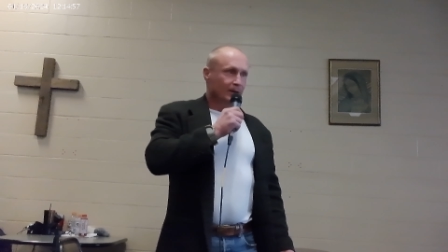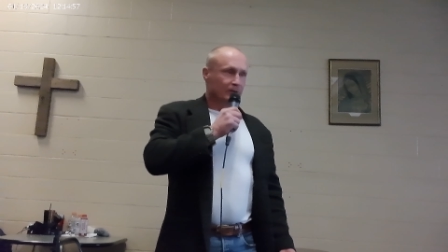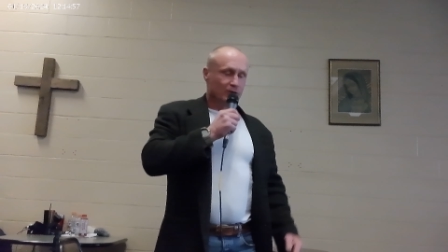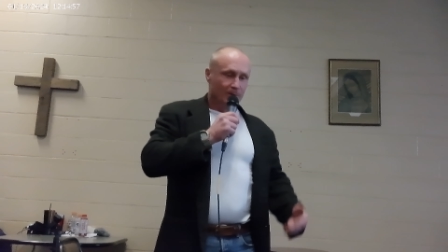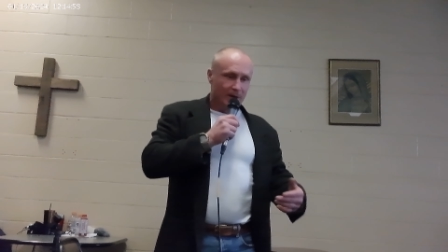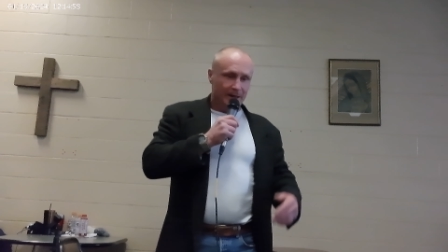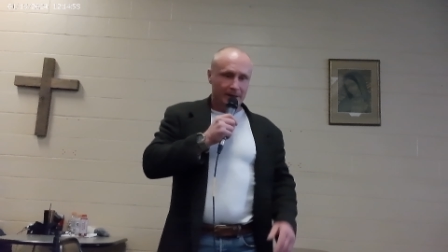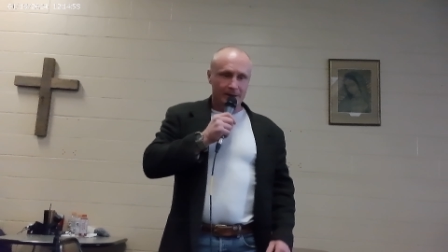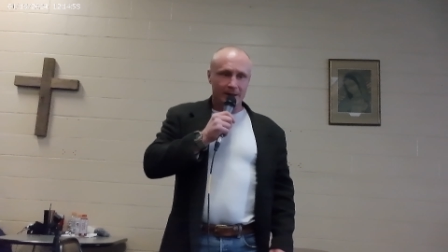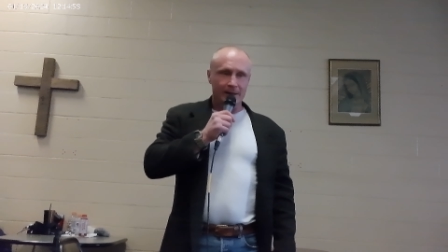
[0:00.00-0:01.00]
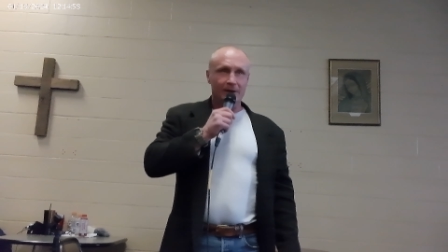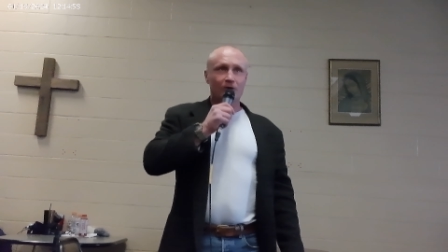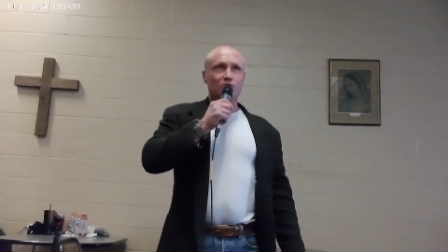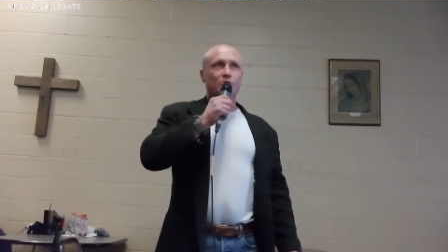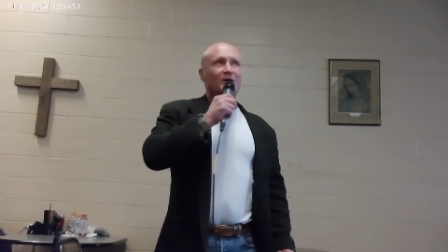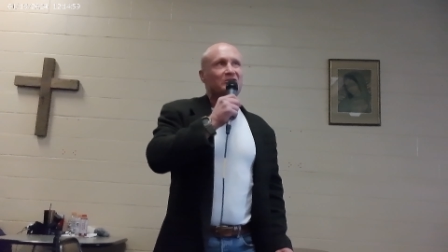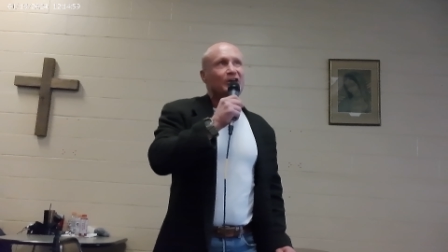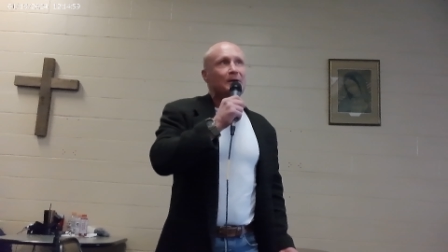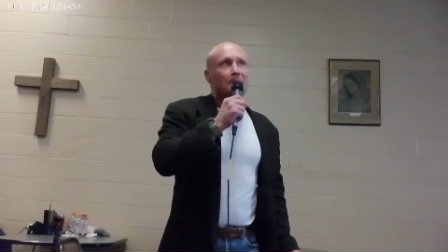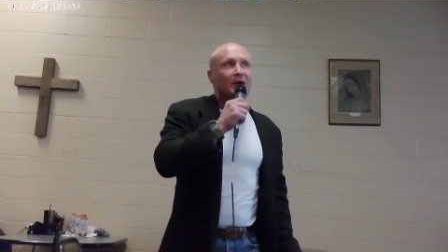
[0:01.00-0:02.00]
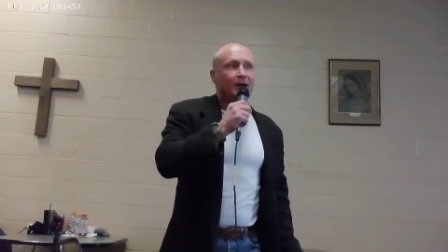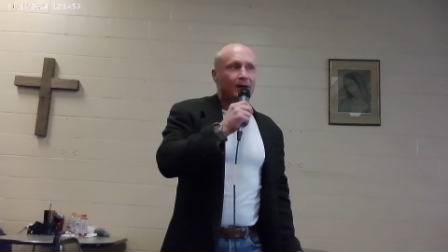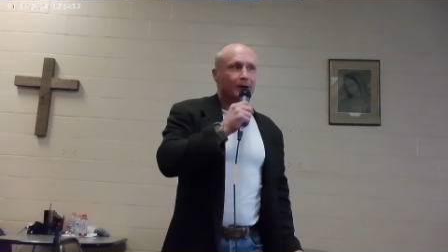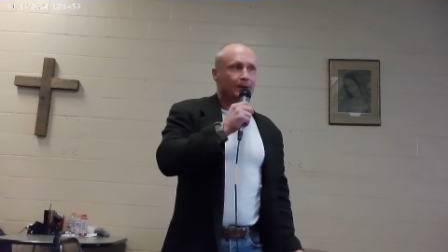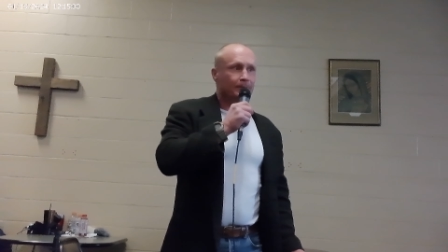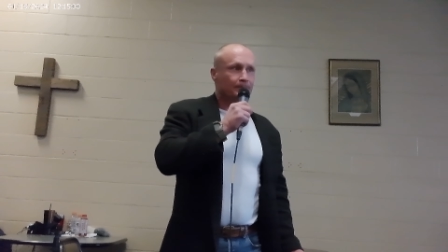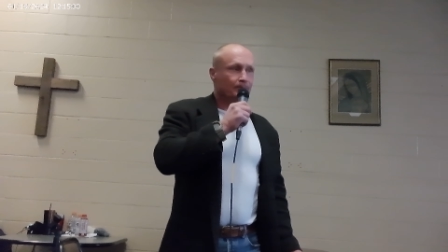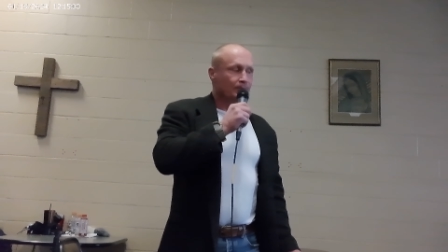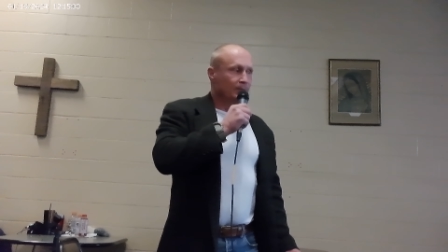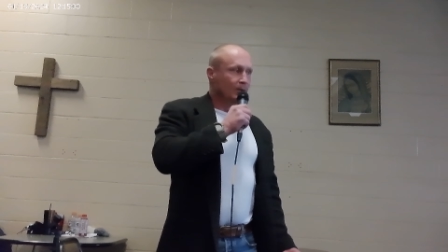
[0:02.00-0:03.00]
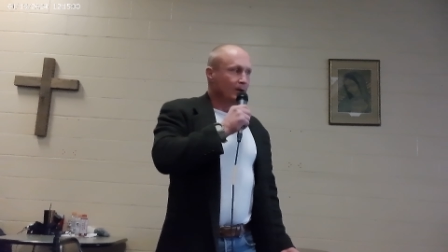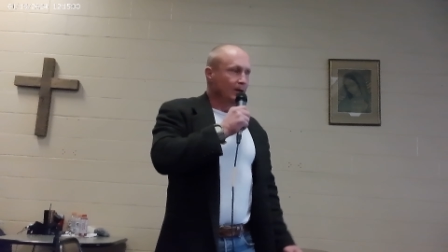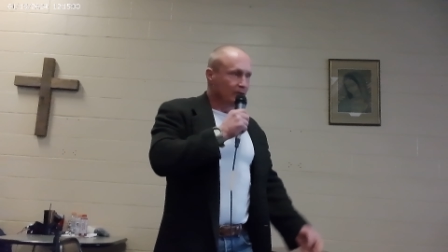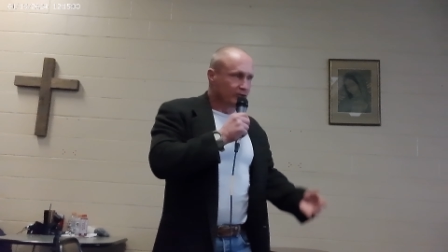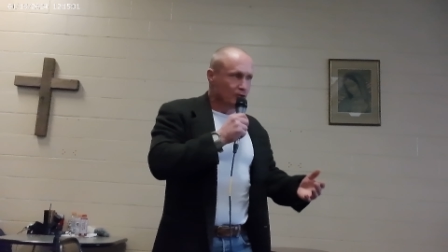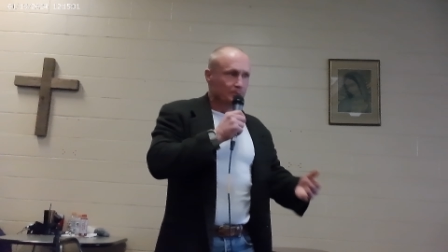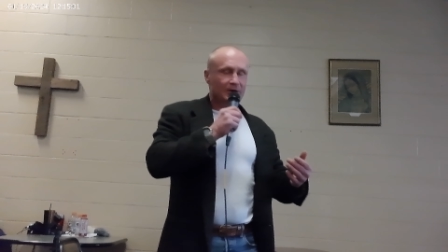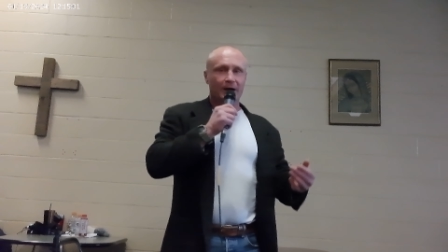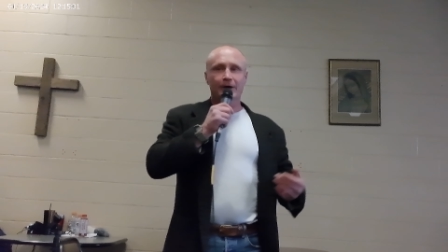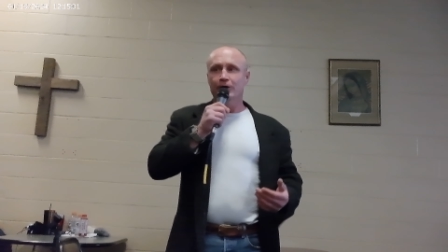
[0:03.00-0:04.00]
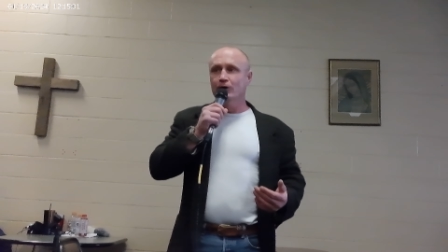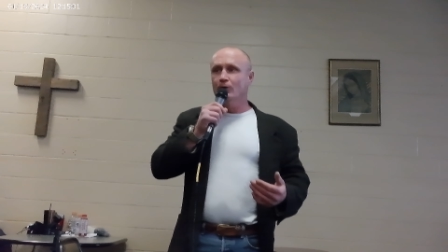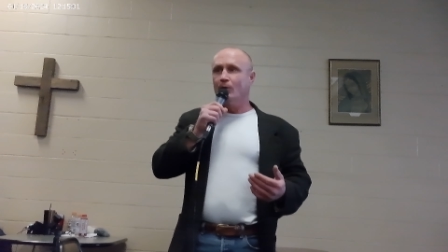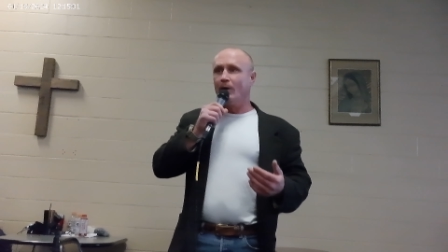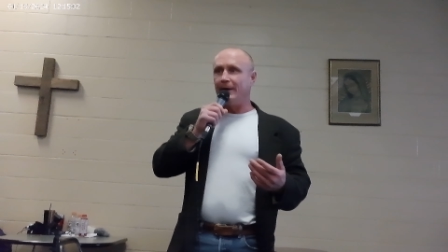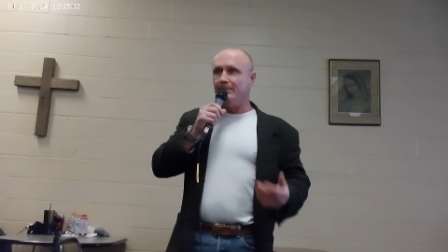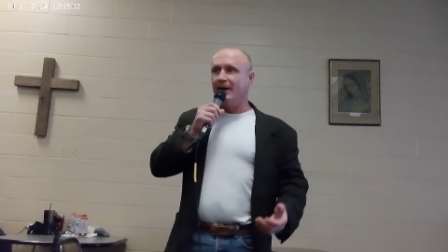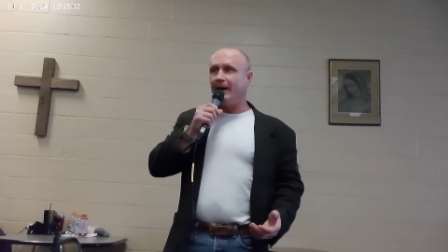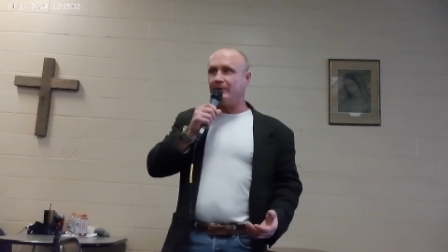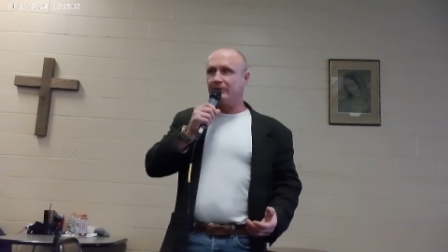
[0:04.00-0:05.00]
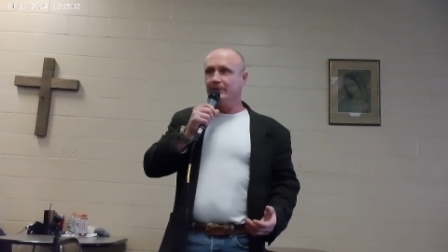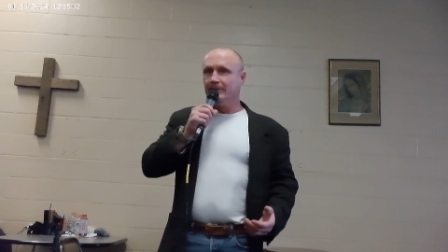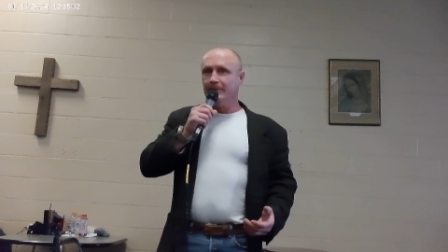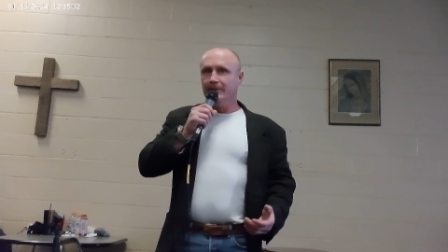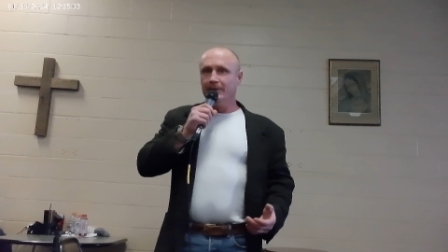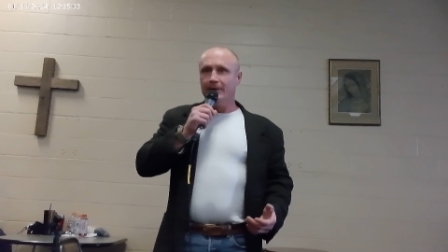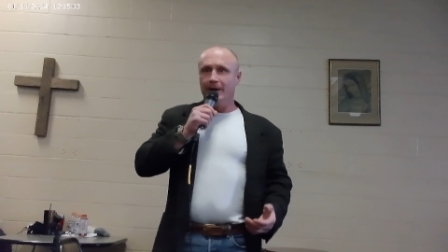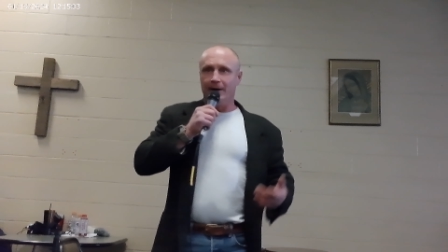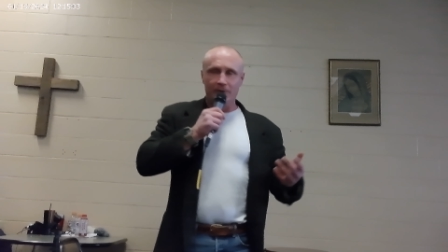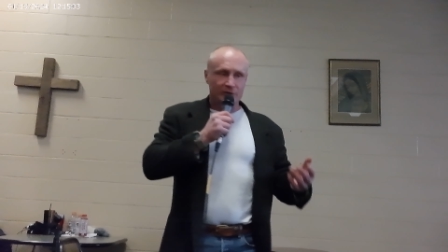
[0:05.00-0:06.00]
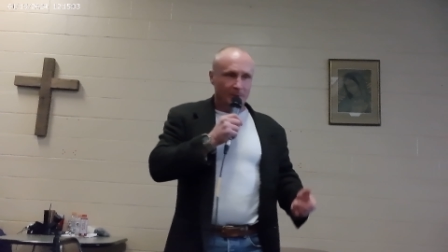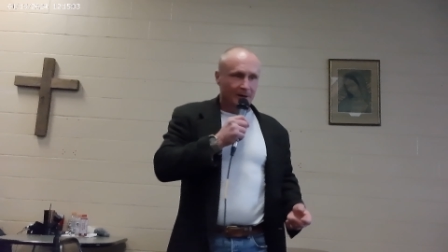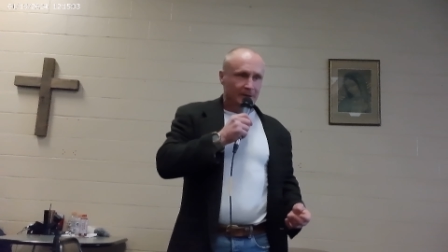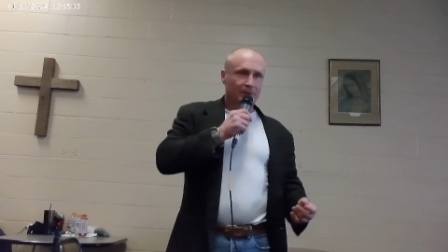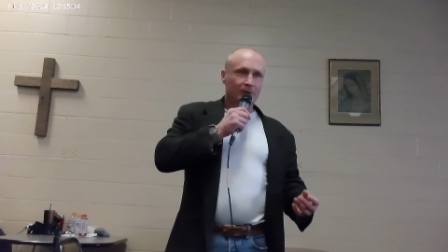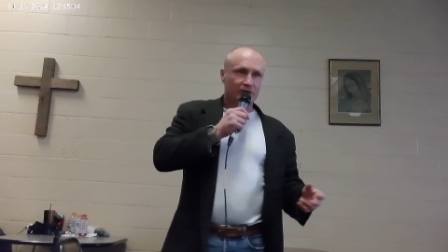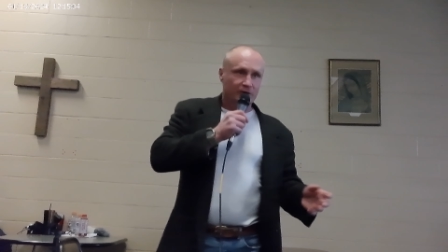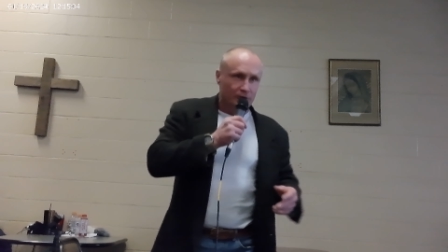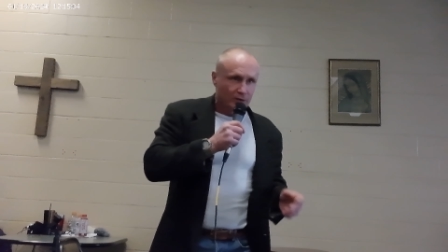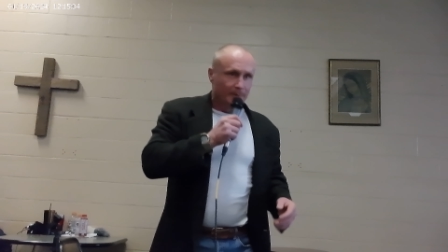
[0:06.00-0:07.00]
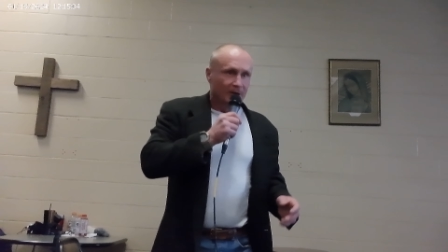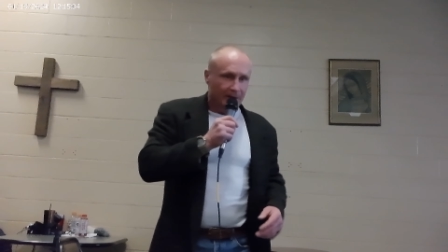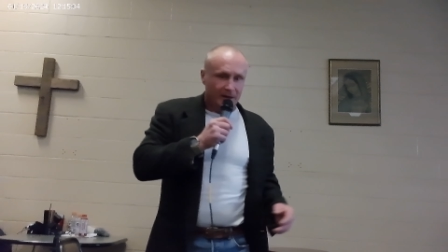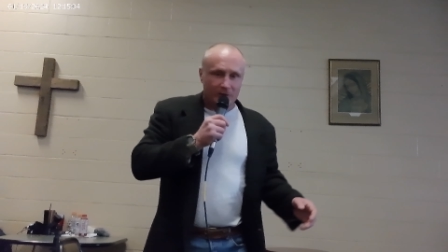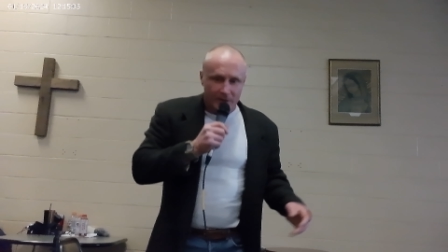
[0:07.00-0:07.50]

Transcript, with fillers: So I read it, and he goes, "What does that mean?" He assumed that I knew what it meant, and I responded, still trembling,